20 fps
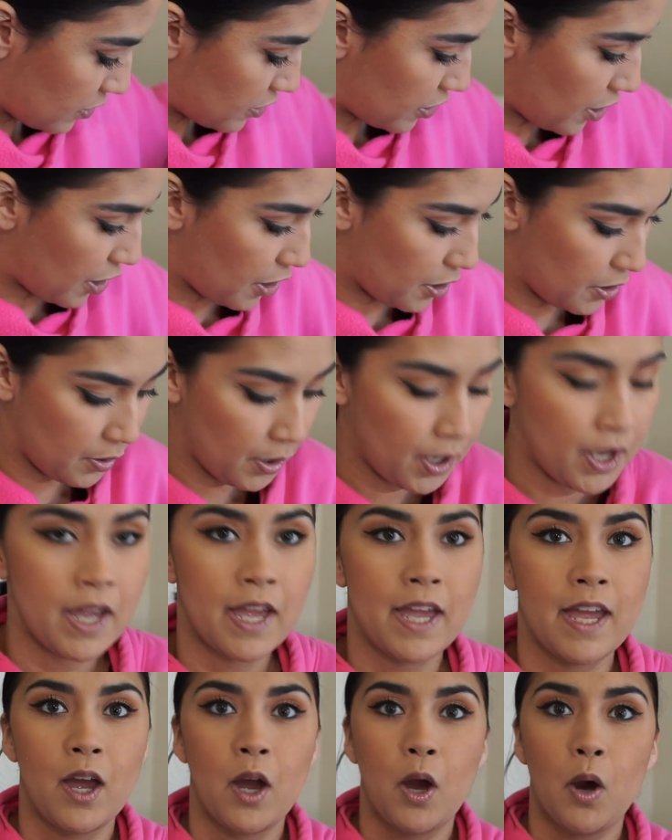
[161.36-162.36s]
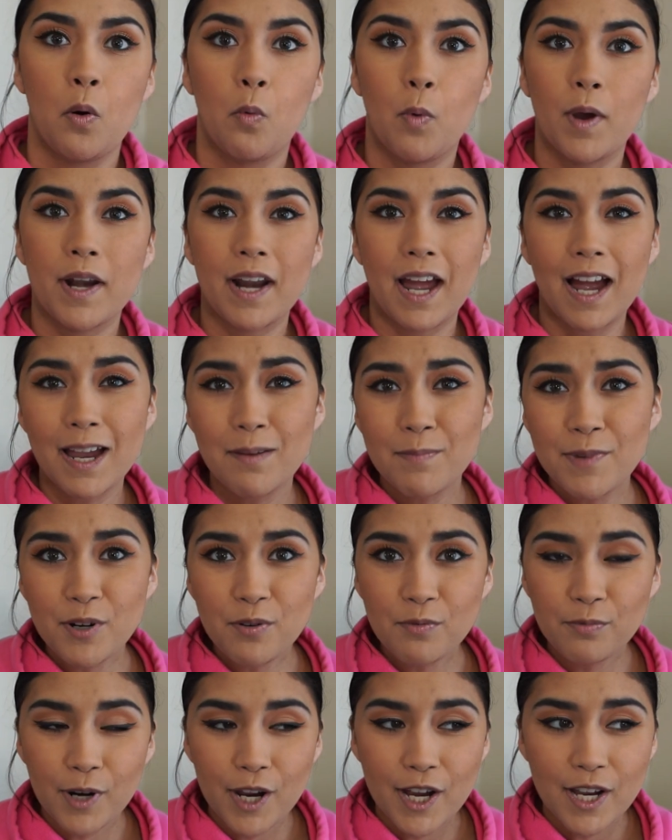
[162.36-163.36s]
So when I'm in
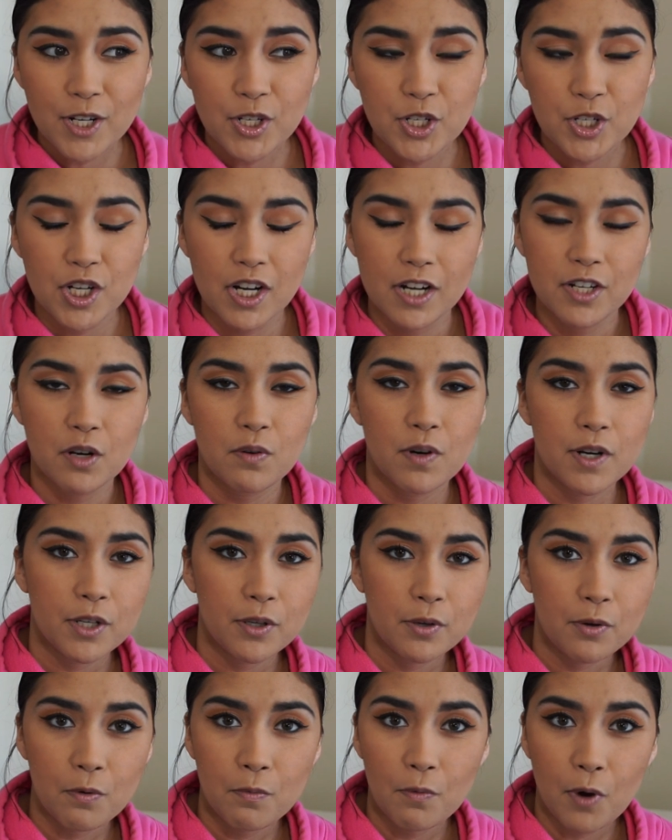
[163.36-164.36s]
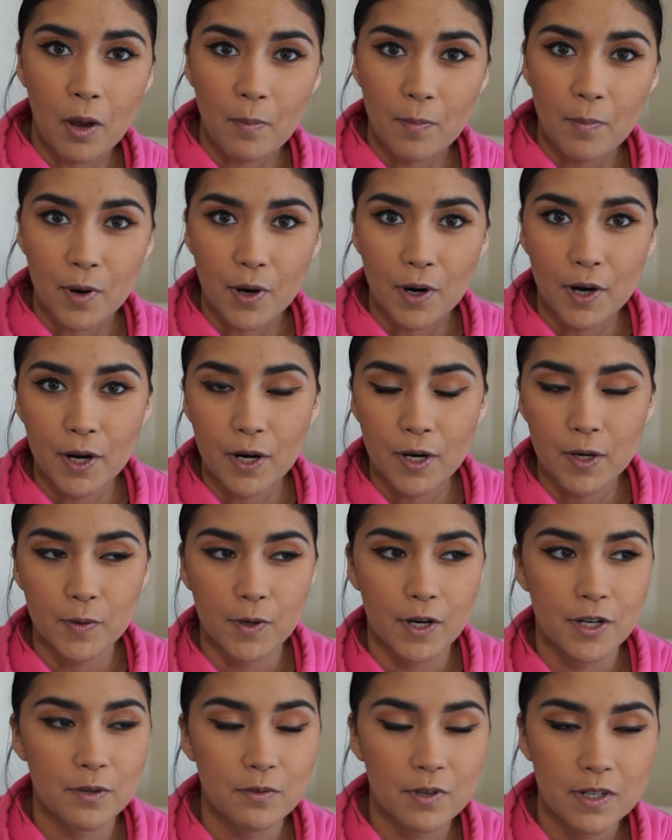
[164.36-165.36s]
a rush and I don't want to go to Walmart
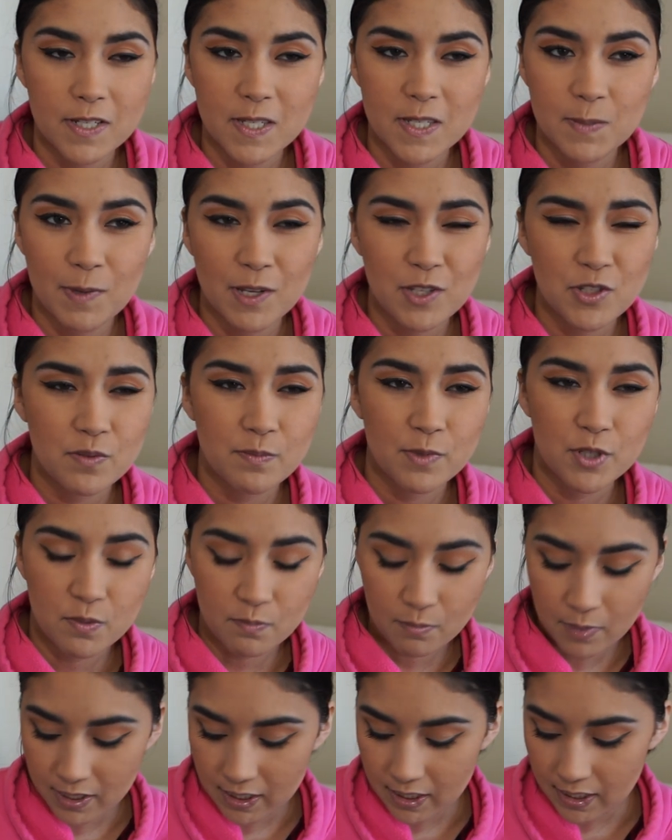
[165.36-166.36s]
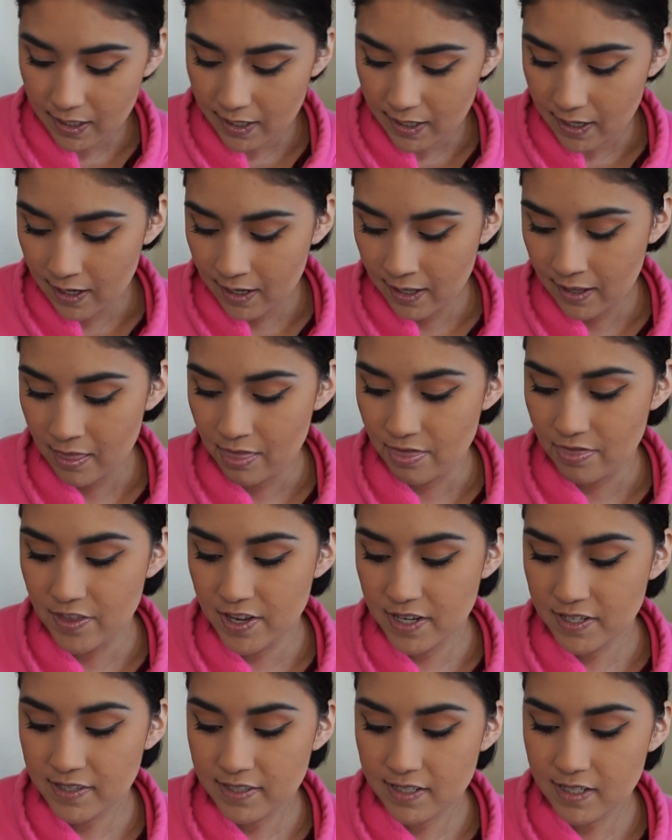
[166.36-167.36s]
or I don't want to spend too much money,
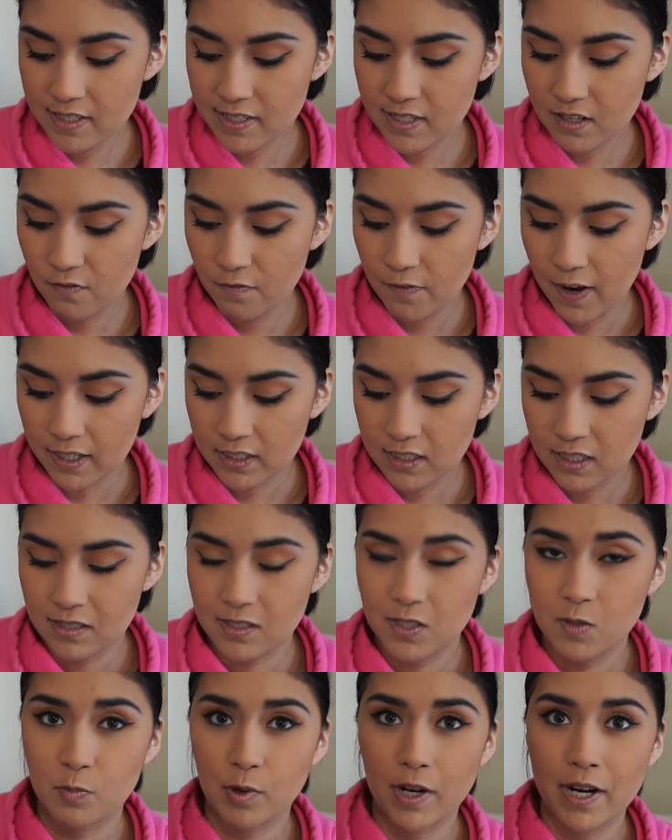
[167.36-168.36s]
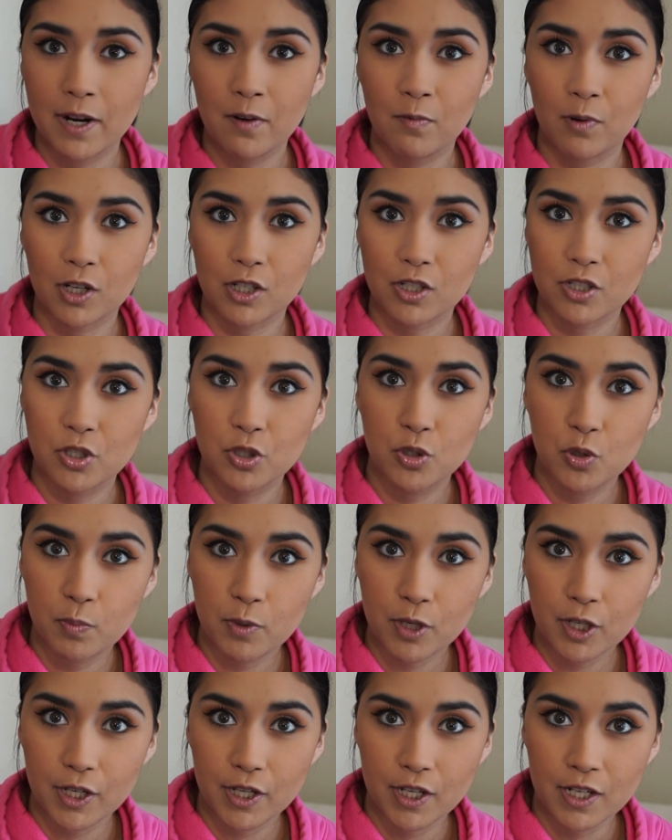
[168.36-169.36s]
this disinfectant spray works
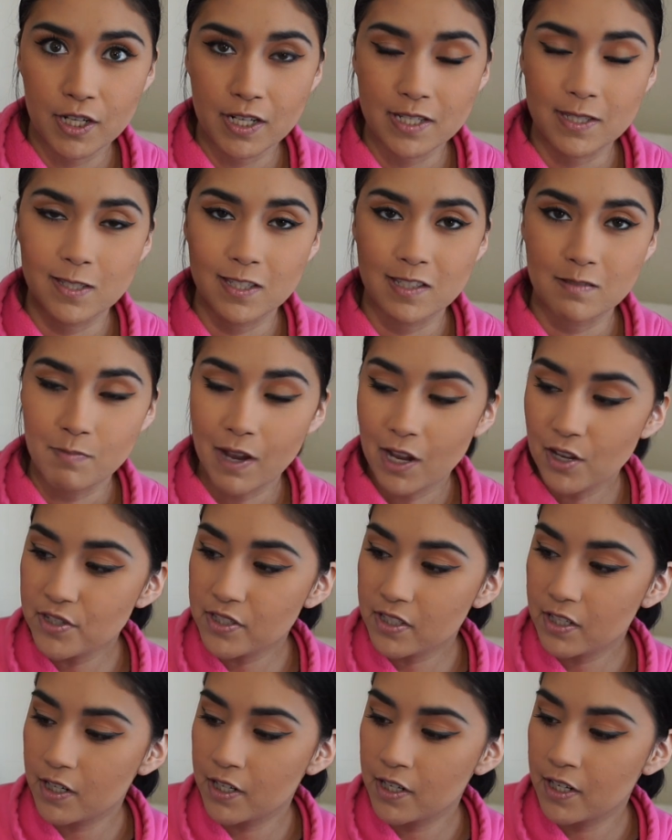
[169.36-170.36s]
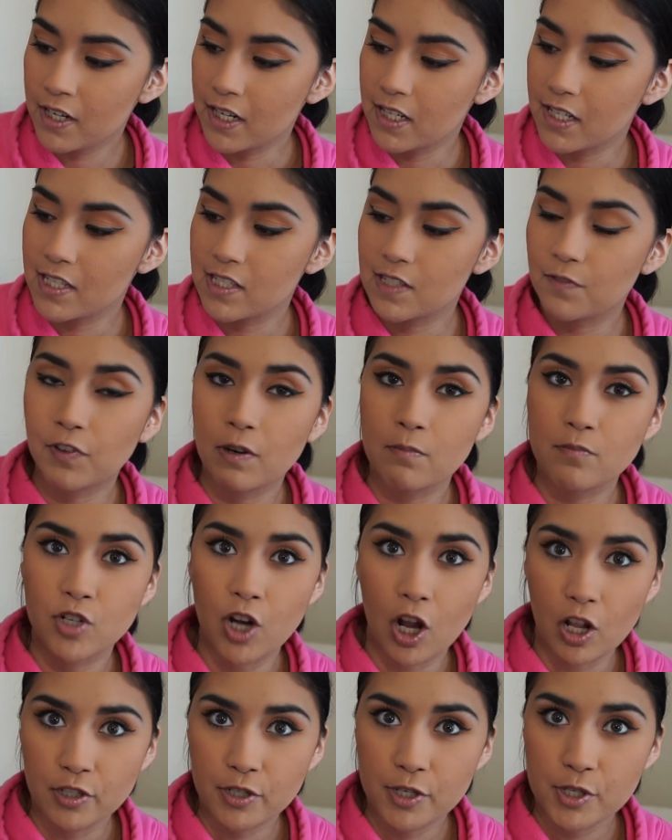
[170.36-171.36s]
super good. It smells good, and it's from
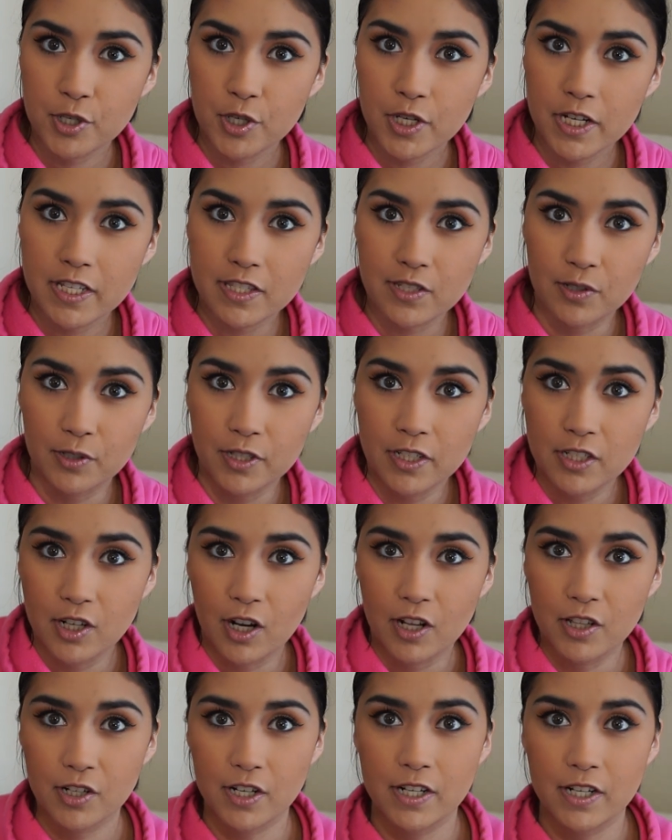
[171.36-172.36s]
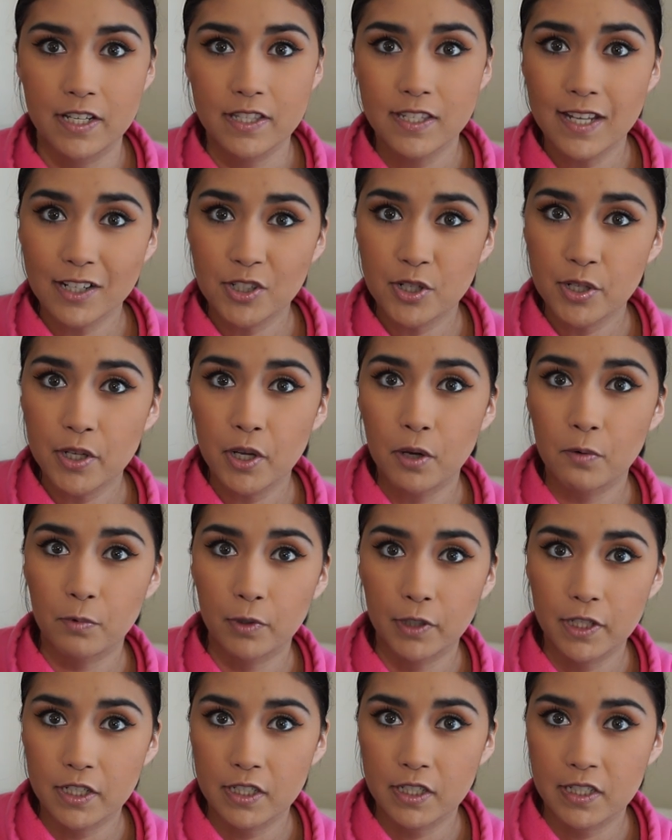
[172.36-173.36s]
Dollar Tree. It's only a dollar, and it's actually a
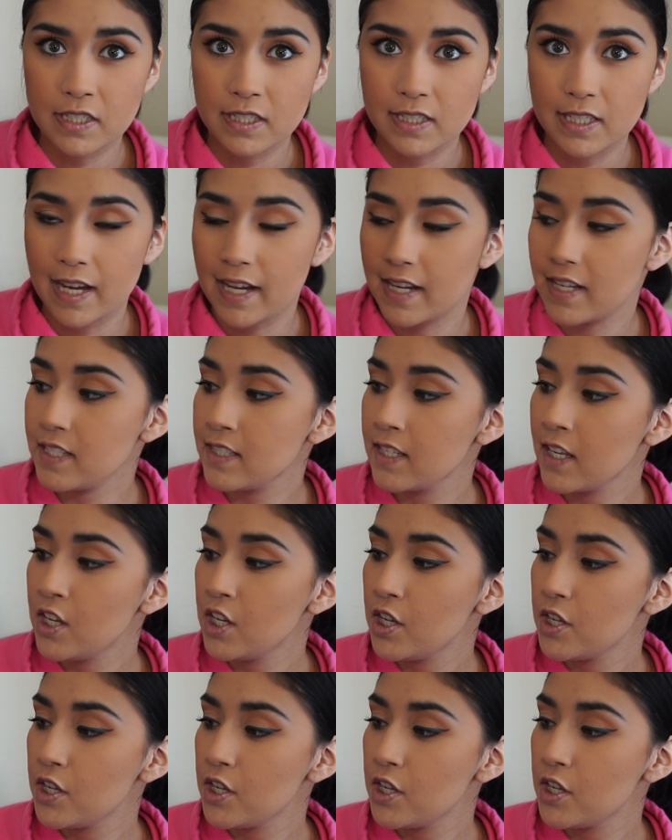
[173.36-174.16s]
really good size.